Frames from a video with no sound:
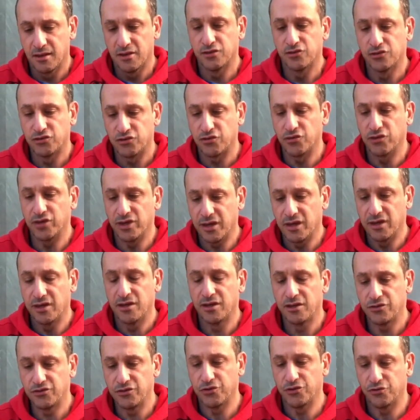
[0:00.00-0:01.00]
the
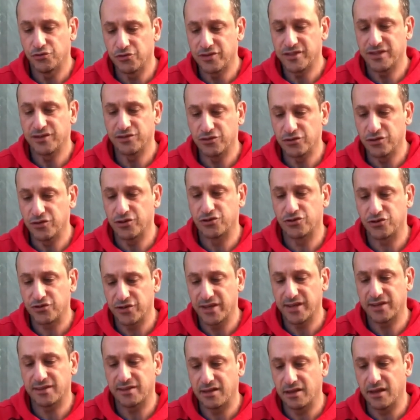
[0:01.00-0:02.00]
roots and do the
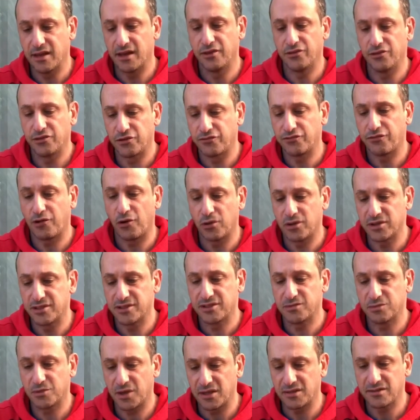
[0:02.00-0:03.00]
tree, the foliage
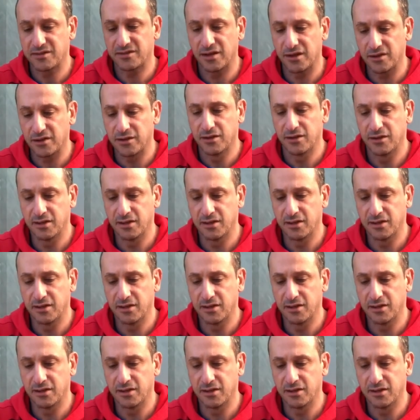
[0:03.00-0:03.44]
as well. So